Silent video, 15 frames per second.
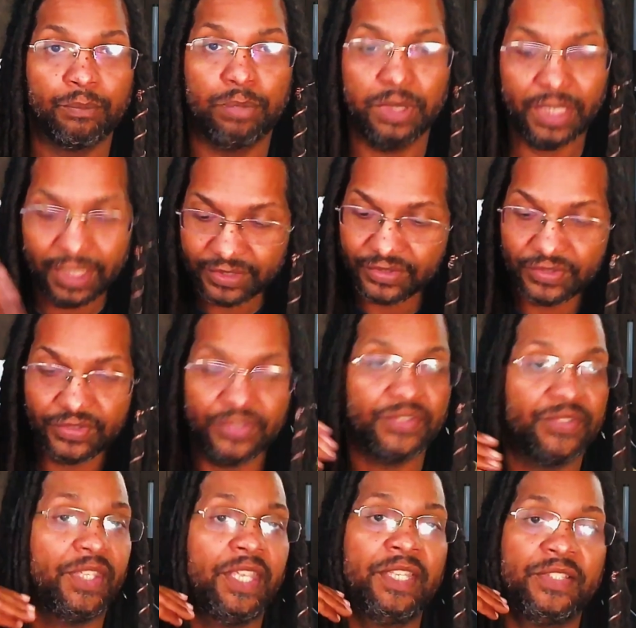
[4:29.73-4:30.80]
Plex
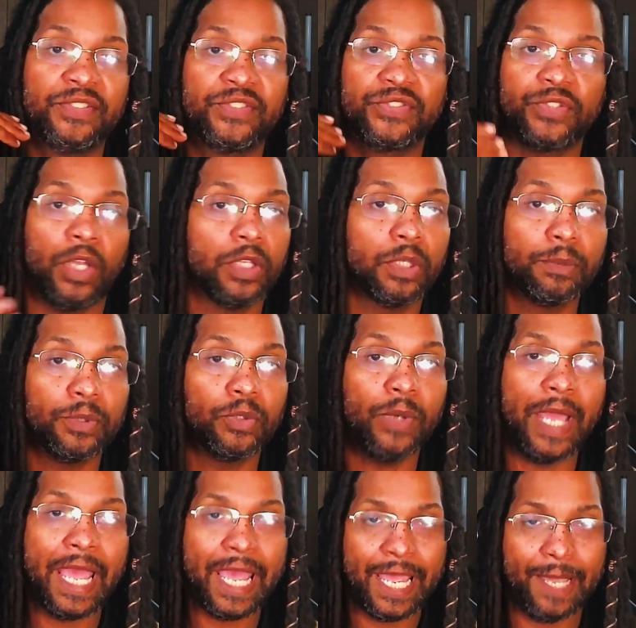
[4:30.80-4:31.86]
is an installable
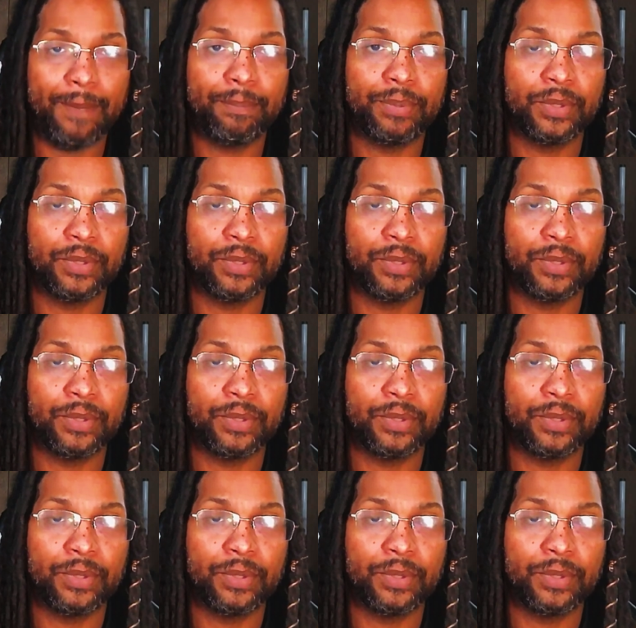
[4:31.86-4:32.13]
app